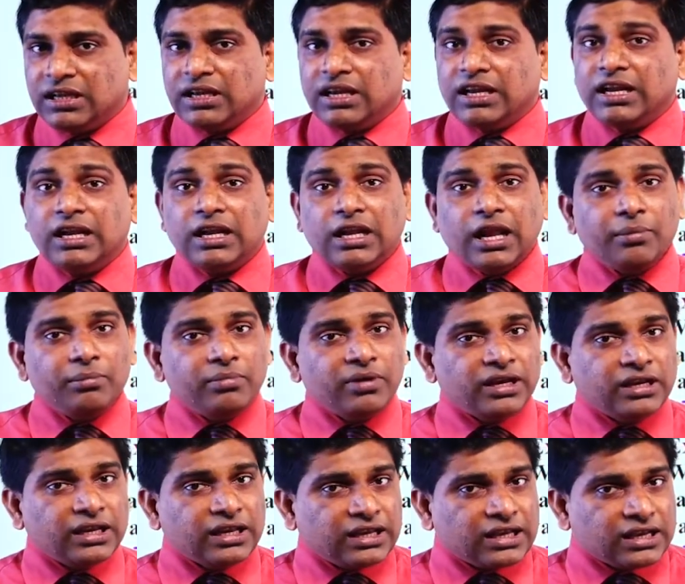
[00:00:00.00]

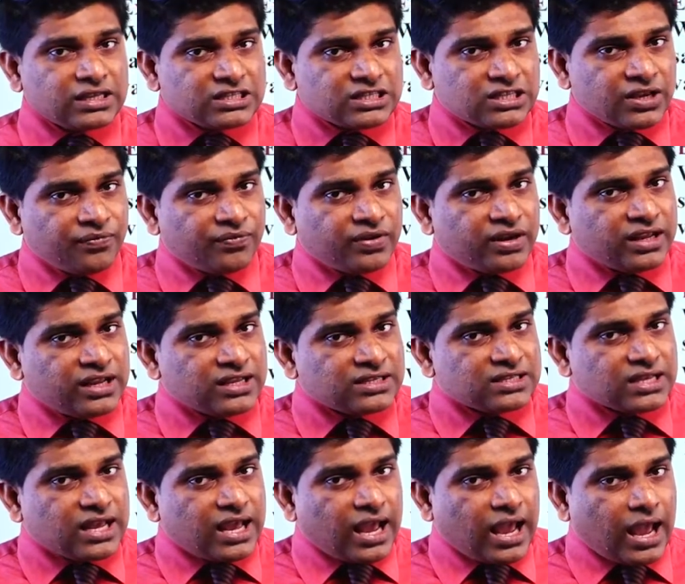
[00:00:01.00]
Indemnity concept
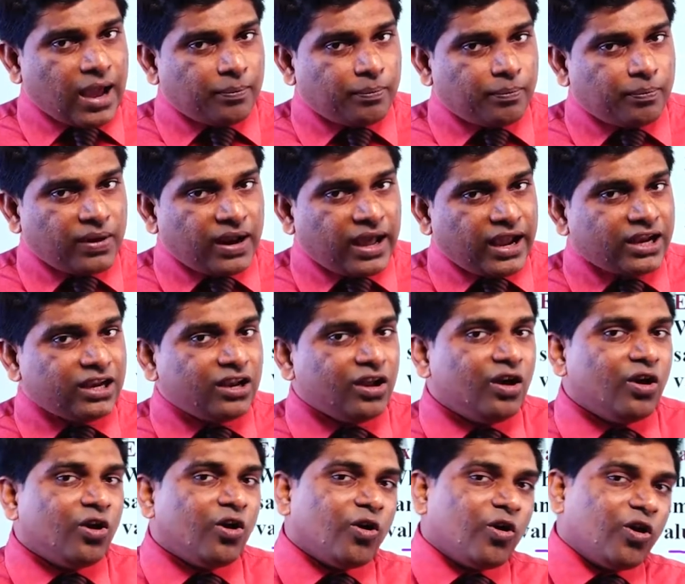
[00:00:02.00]
is applied
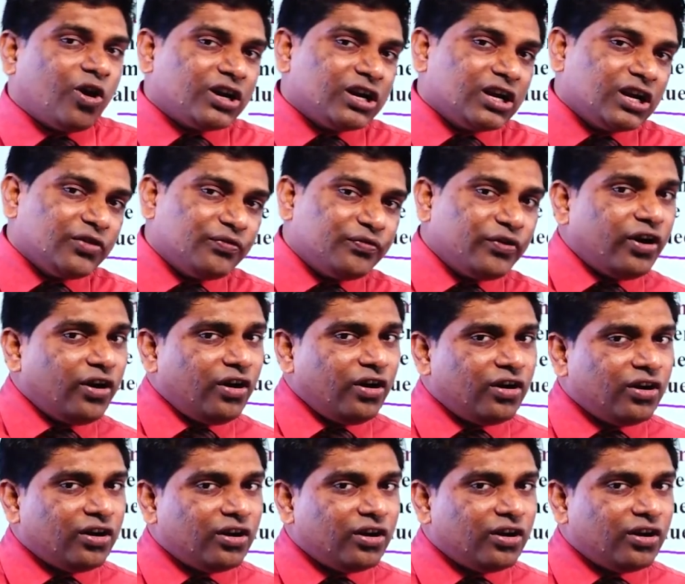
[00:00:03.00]
only for